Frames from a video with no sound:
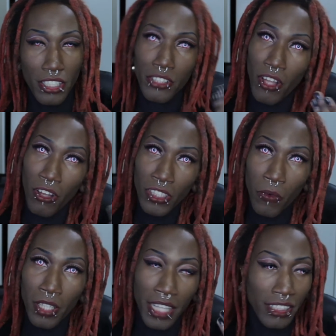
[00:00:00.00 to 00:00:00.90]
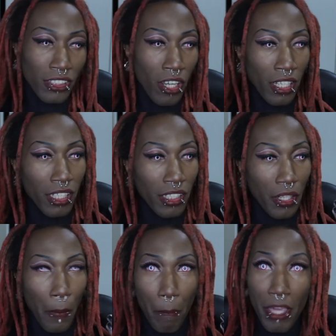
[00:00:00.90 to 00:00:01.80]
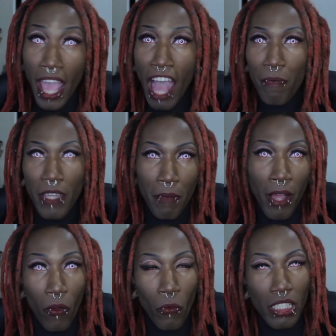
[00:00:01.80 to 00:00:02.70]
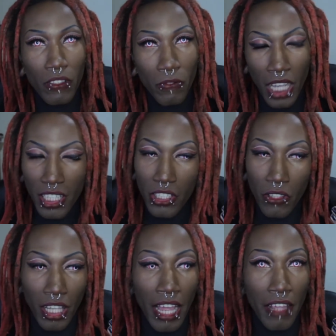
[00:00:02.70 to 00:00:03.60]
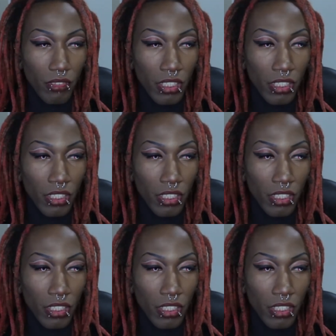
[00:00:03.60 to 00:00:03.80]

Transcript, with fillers: You're the only one that's gonna be happy about what you've done in your life.